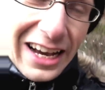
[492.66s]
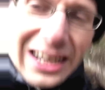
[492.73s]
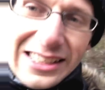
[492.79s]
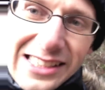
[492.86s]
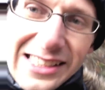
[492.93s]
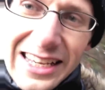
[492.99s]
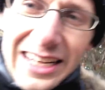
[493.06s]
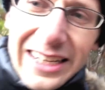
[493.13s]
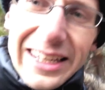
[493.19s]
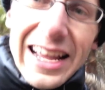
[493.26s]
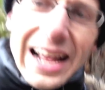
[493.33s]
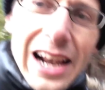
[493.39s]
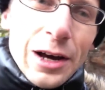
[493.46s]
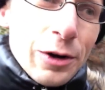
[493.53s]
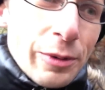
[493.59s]
can't see any
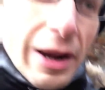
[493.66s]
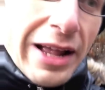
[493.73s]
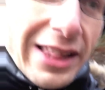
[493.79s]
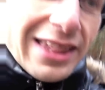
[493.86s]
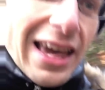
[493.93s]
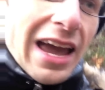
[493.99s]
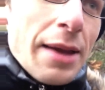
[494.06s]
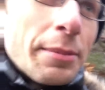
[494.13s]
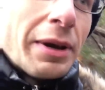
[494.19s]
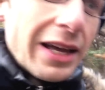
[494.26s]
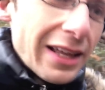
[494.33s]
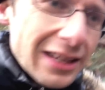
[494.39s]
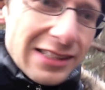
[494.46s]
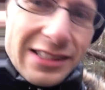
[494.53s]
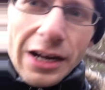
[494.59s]
yellow or red tape,
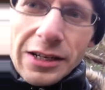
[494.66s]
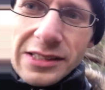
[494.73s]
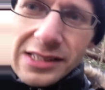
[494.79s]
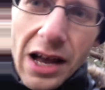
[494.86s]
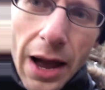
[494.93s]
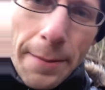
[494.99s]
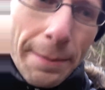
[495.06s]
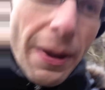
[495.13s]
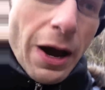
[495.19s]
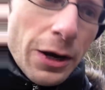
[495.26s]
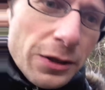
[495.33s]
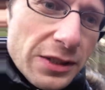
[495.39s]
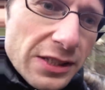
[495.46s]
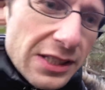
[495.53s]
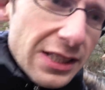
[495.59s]
there's no
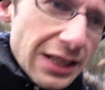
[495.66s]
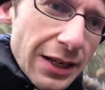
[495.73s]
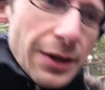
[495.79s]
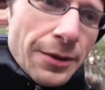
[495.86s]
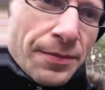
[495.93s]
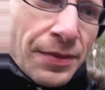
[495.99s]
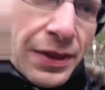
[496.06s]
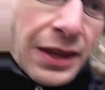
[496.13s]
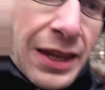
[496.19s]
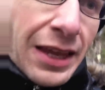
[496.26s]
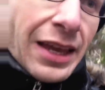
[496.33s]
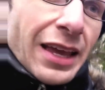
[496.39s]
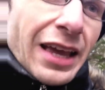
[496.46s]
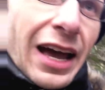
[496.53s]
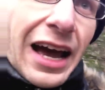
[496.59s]
signposts.
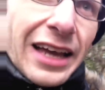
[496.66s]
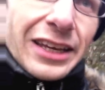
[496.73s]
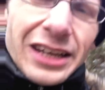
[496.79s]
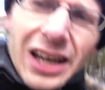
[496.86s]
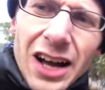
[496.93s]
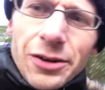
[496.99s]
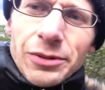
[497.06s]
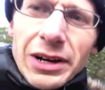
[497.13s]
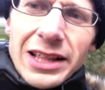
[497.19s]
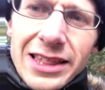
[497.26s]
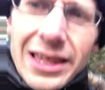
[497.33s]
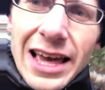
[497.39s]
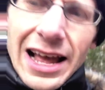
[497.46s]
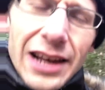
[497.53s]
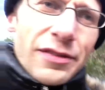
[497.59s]
You can't really
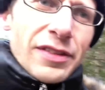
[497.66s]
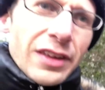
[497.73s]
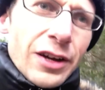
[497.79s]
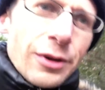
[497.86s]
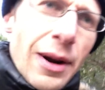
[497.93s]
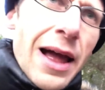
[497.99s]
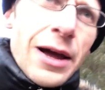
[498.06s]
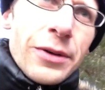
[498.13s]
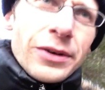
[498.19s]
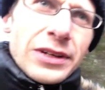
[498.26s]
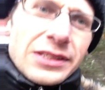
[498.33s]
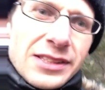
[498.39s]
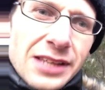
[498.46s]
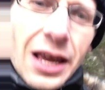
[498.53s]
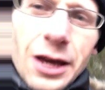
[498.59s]
tell if the ground
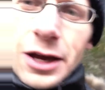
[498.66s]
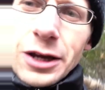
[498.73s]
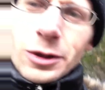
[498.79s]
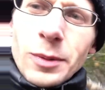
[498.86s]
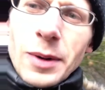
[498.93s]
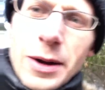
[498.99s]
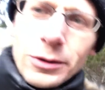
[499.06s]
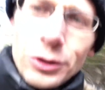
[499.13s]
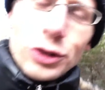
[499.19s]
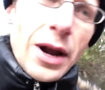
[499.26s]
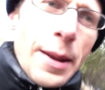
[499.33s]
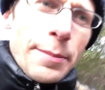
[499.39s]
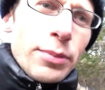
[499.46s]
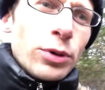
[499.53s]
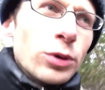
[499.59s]
is well
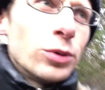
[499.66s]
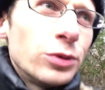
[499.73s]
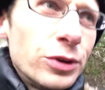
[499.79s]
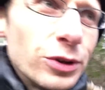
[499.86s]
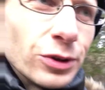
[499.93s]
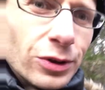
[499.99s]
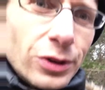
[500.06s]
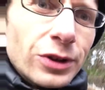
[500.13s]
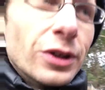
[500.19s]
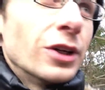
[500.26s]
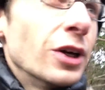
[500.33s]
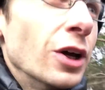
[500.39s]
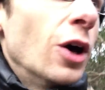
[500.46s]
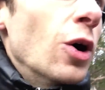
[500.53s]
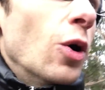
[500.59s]
trampled or
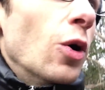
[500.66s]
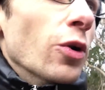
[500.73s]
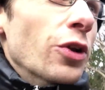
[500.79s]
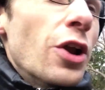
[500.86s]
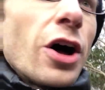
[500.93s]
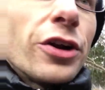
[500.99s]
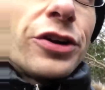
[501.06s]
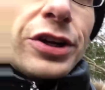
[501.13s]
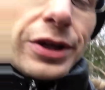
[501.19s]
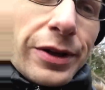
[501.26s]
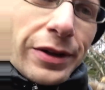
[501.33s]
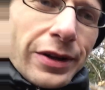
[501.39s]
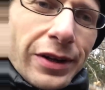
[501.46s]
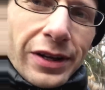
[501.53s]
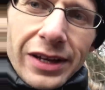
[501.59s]
not.
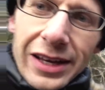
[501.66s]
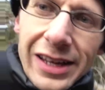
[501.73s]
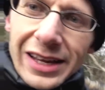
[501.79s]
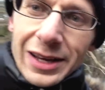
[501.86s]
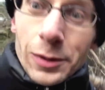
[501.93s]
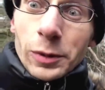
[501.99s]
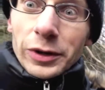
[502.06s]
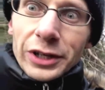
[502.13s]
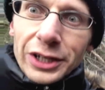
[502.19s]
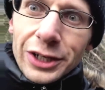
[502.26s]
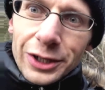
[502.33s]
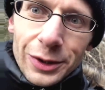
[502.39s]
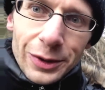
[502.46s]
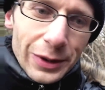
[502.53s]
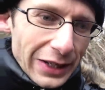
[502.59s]
What
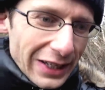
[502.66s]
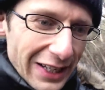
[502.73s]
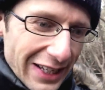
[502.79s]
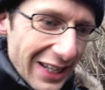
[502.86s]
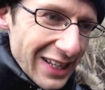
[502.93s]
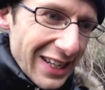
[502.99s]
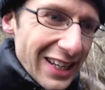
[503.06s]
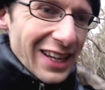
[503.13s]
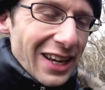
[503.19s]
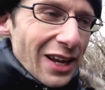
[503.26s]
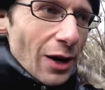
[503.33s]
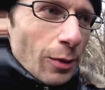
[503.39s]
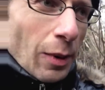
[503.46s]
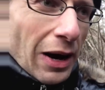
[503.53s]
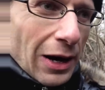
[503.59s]
do?
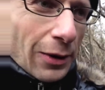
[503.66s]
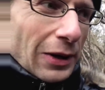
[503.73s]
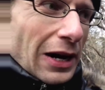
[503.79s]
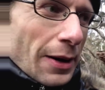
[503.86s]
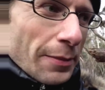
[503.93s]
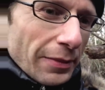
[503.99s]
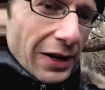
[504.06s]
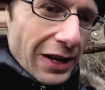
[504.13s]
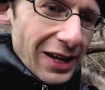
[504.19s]
Well,